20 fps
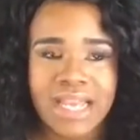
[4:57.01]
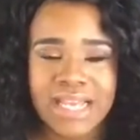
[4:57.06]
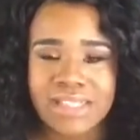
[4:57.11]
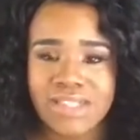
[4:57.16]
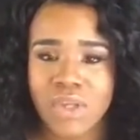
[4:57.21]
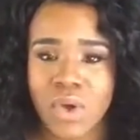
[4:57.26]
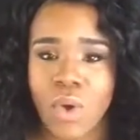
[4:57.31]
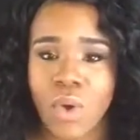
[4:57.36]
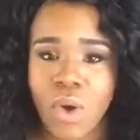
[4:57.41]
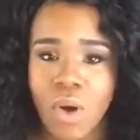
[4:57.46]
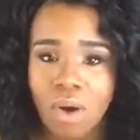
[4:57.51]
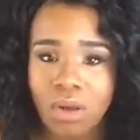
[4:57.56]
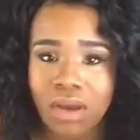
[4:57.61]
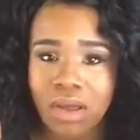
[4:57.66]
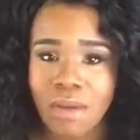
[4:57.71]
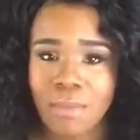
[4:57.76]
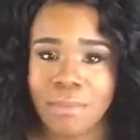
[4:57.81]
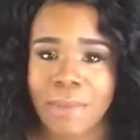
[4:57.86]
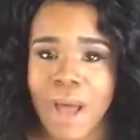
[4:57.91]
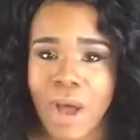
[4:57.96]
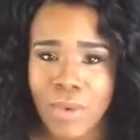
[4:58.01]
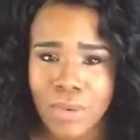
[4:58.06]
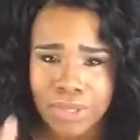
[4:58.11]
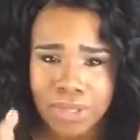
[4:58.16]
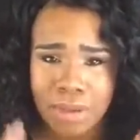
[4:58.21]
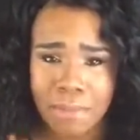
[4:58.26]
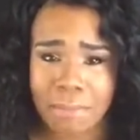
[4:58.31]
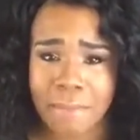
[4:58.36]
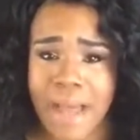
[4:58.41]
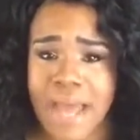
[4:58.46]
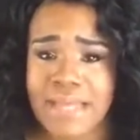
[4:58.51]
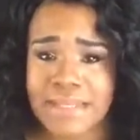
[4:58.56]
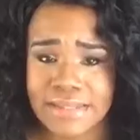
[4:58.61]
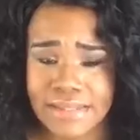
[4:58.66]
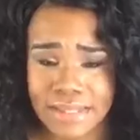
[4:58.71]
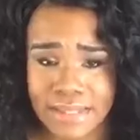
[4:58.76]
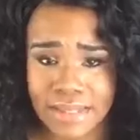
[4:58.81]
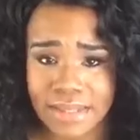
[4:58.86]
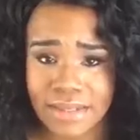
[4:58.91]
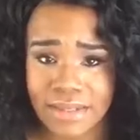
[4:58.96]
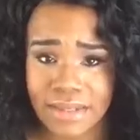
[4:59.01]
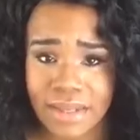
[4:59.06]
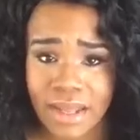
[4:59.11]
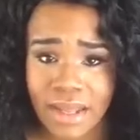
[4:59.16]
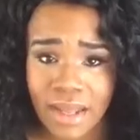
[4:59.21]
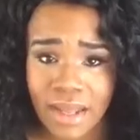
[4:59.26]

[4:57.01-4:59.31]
it's all about your mindset.